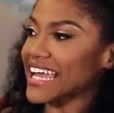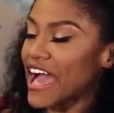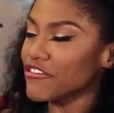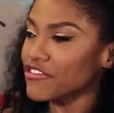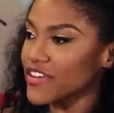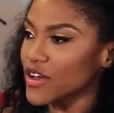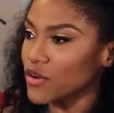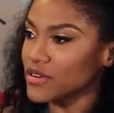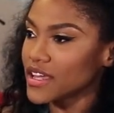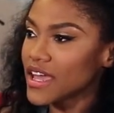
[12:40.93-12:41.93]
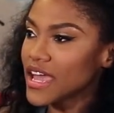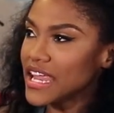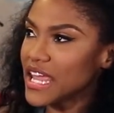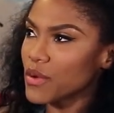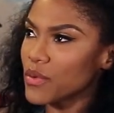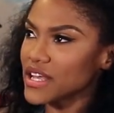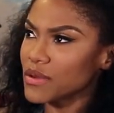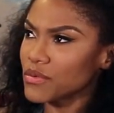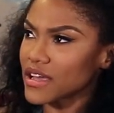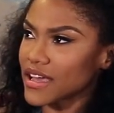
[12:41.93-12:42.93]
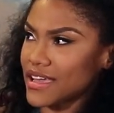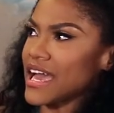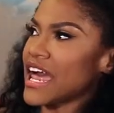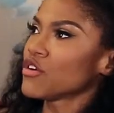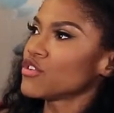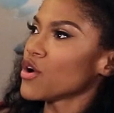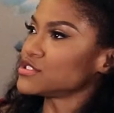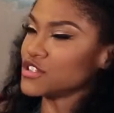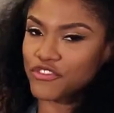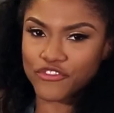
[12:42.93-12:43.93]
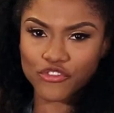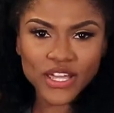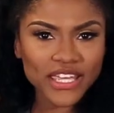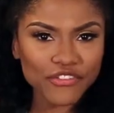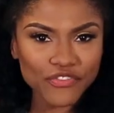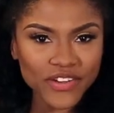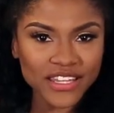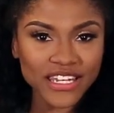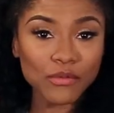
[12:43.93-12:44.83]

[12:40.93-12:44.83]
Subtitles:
Like I felt I don't know, was it a freaky feeling?